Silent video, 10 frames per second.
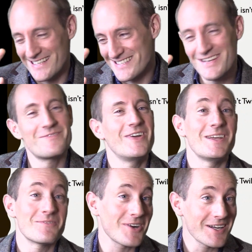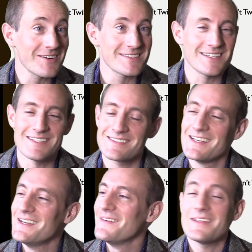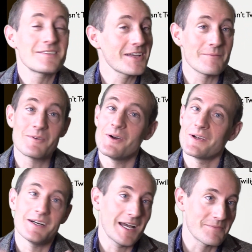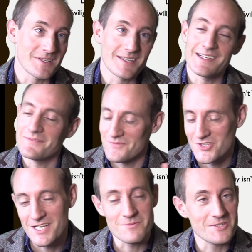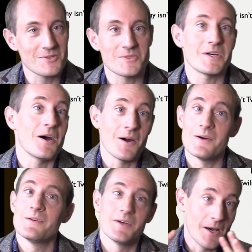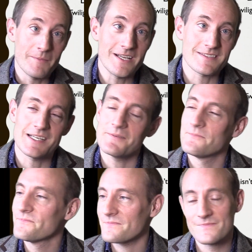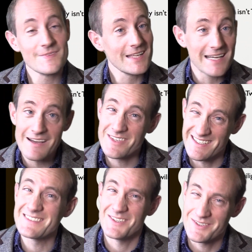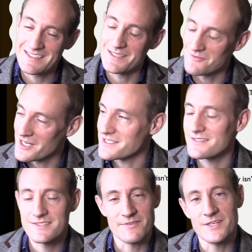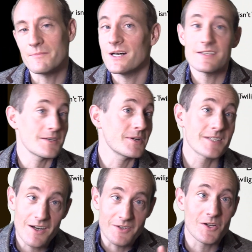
should be prioritized. Now, don't get me wrong, I happen to think Shakespeare and Chaucer are amazing. I haven't honestly read Stephenie Meyer, so I can't